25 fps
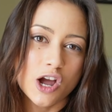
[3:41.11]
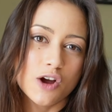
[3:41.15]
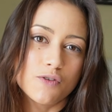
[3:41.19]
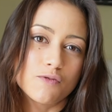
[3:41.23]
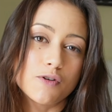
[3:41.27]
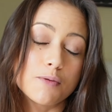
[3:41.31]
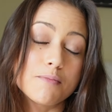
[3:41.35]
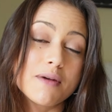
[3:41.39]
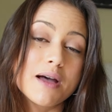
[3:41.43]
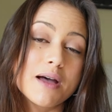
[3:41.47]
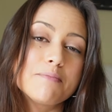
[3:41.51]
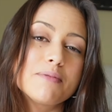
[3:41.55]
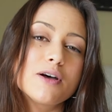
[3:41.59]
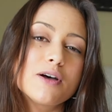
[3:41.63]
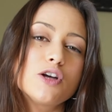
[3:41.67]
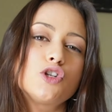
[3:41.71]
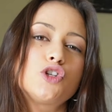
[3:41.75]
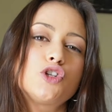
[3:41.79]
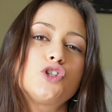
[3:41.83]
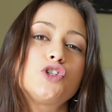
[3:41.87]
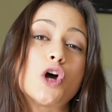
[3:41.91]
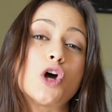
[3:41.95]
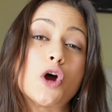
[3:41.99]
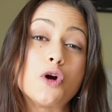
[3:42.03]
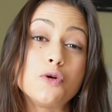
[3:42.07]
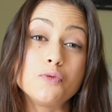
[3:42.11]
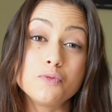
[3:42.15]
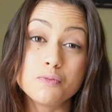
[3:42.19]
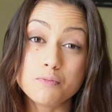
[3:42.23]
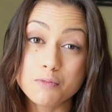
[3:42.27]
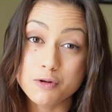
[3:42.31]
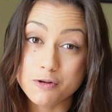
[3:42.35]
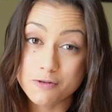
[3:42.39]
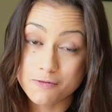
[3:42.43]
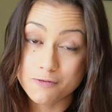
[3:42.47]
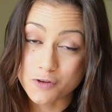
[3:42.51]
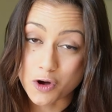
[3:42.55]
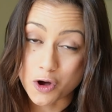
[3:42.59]
Remember, don't
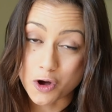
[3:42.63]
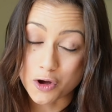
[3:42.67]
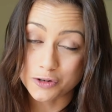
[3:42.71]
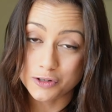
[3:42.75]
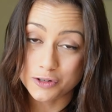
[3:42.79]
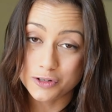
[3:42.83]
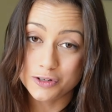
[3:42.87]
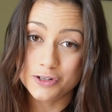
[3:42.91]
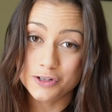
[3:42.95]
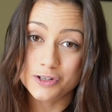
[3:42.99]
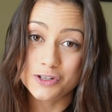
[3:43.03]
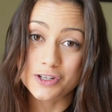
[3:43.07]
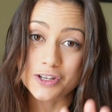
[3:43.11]
move on